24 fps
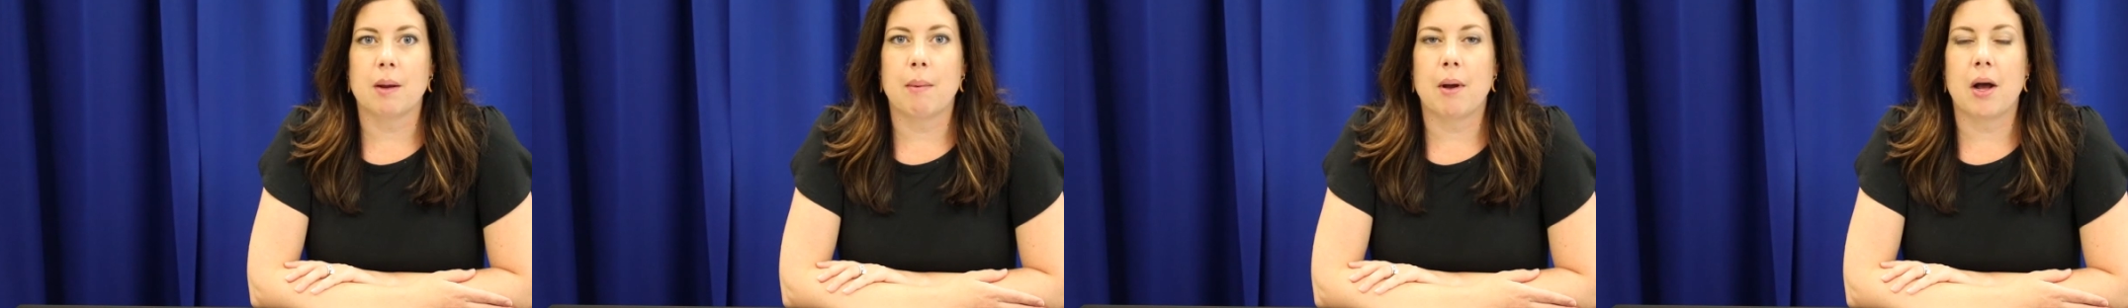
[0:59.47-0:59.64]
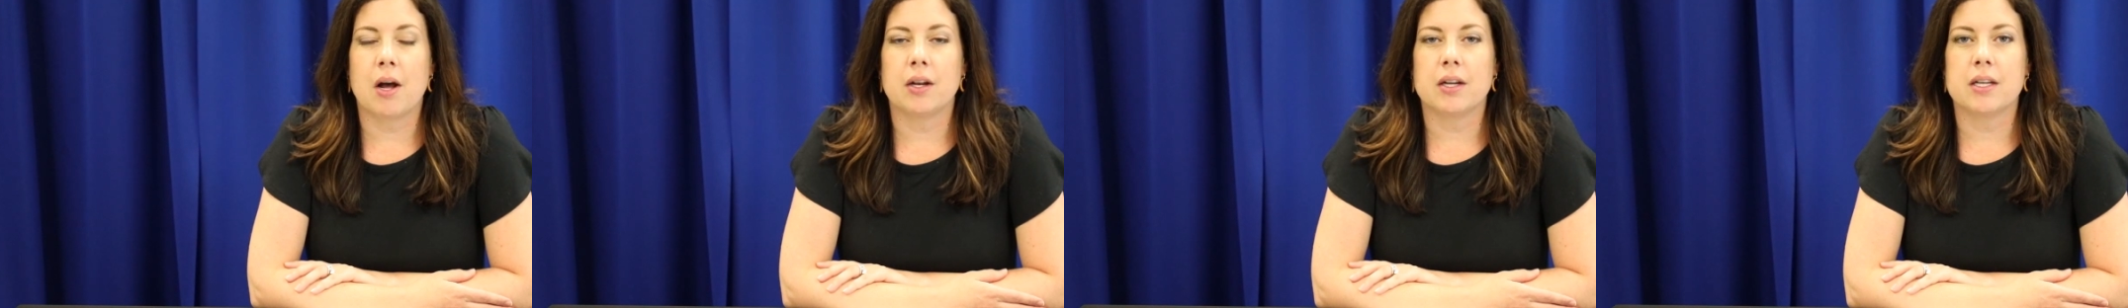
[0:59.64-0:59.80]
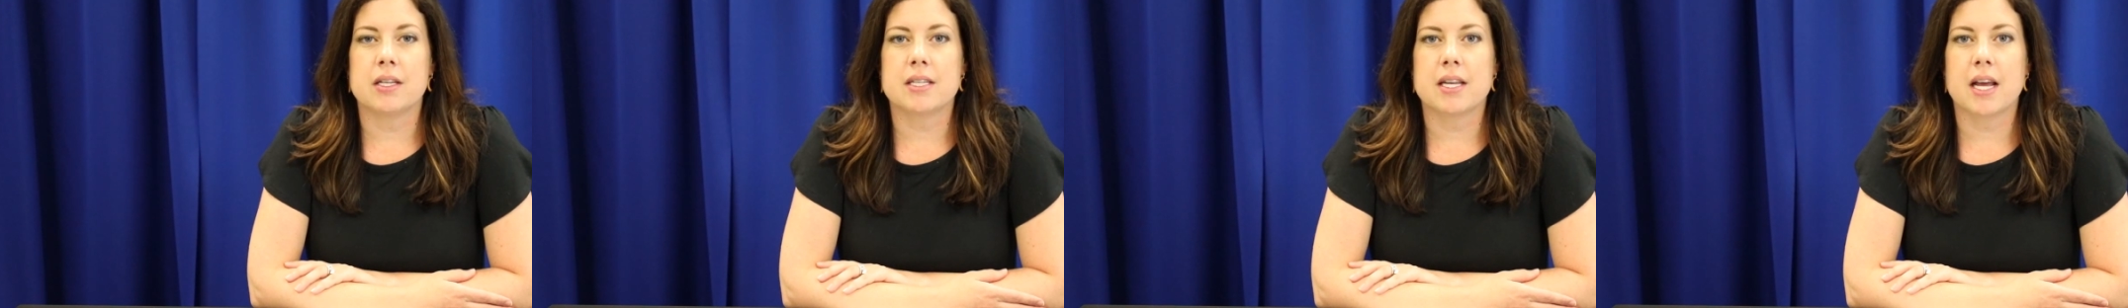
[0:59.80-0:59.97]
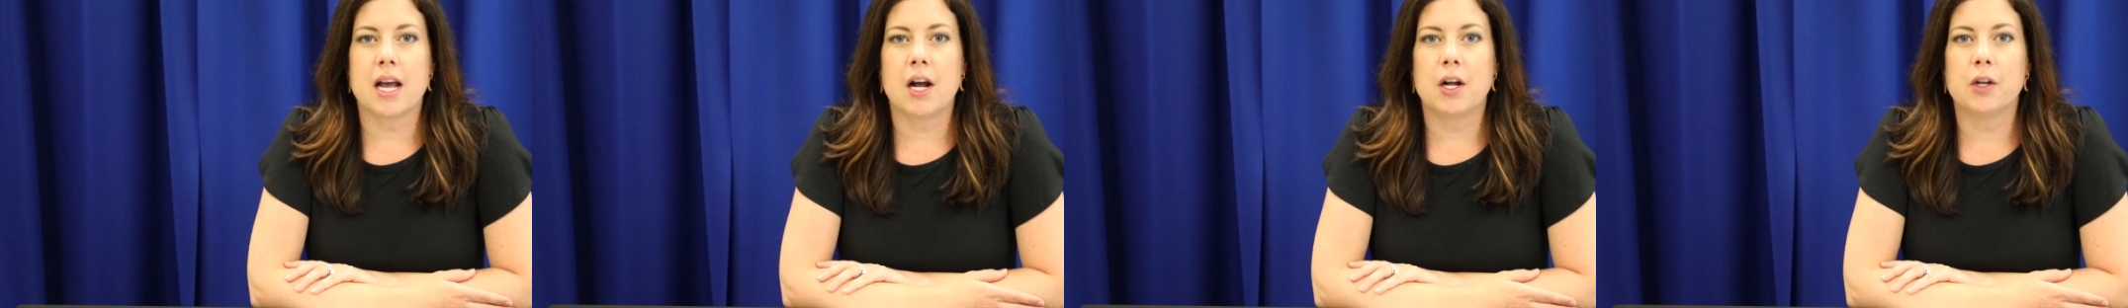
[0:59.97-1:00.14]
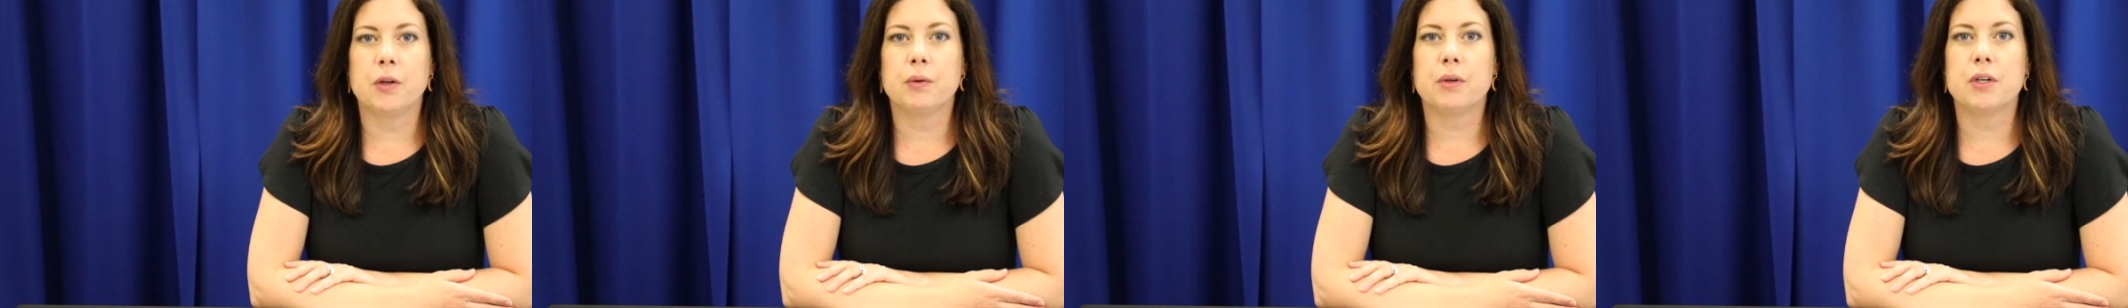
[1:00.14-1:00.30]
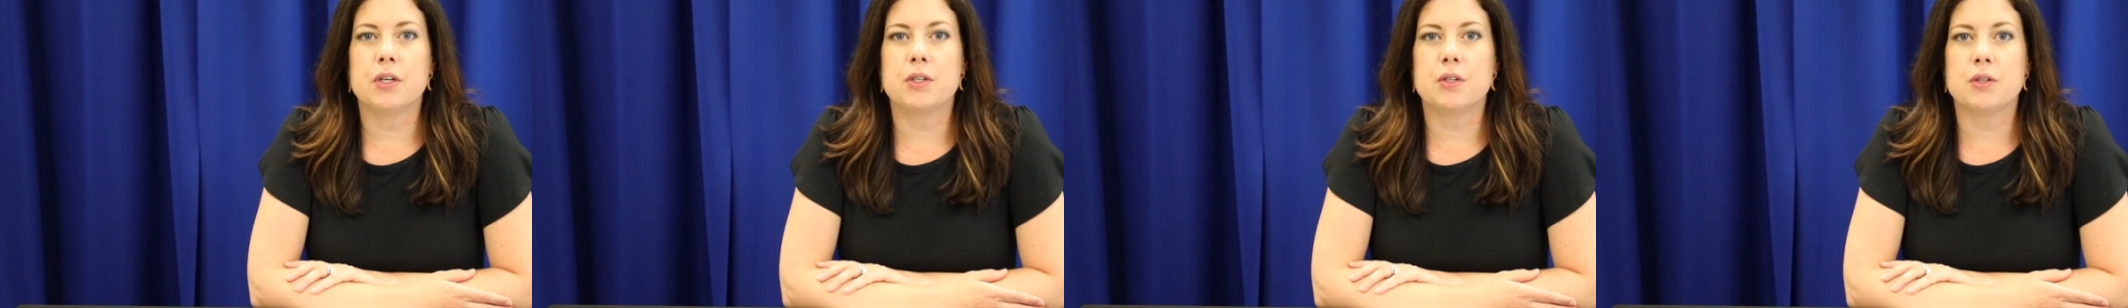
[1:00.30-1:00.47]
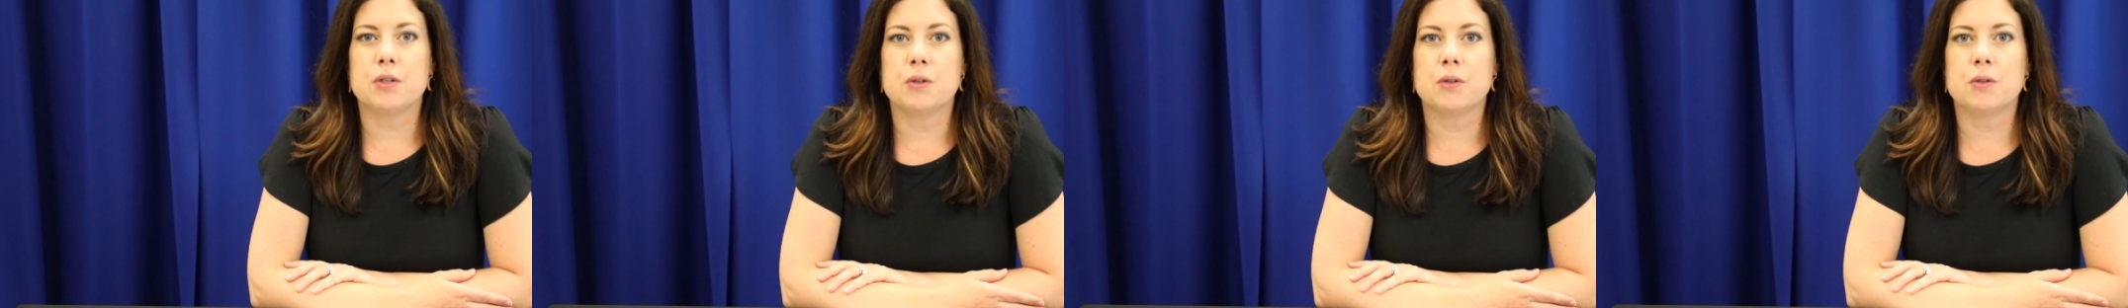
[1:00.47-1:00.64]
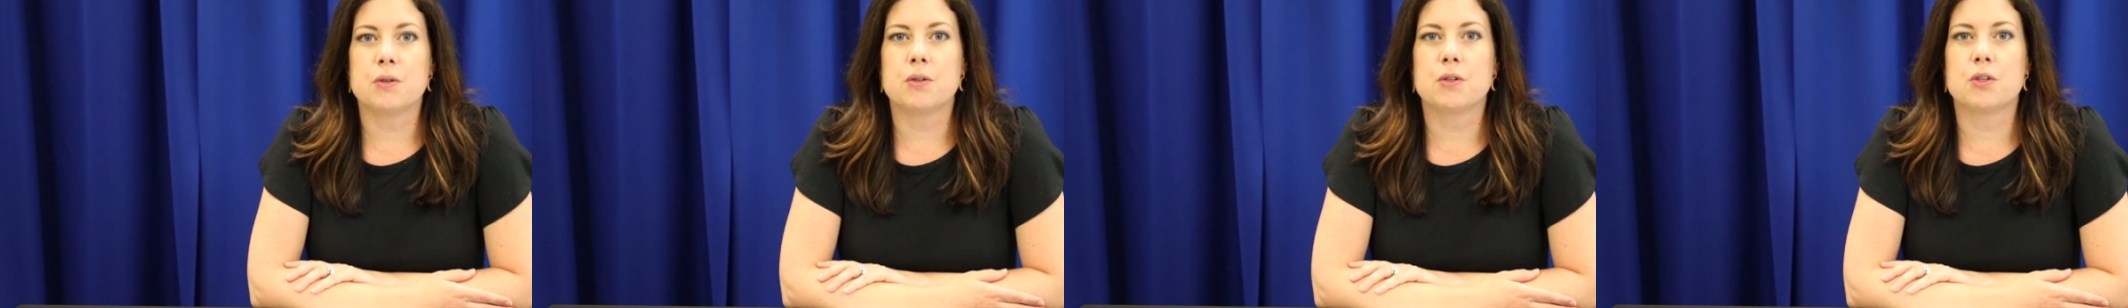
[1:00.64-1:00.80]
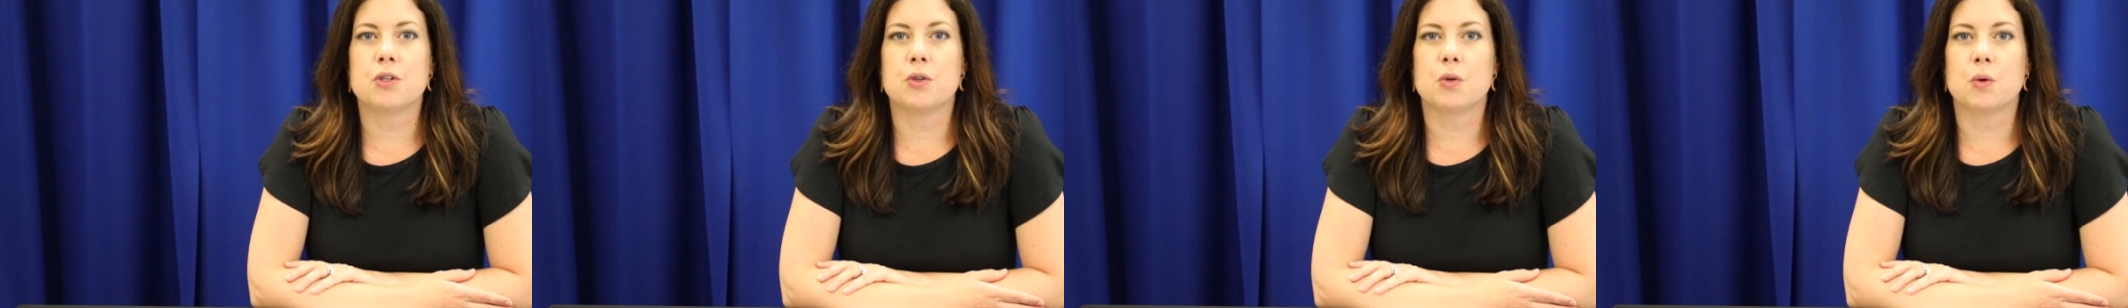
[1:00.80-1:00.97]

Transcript: about is how to reduce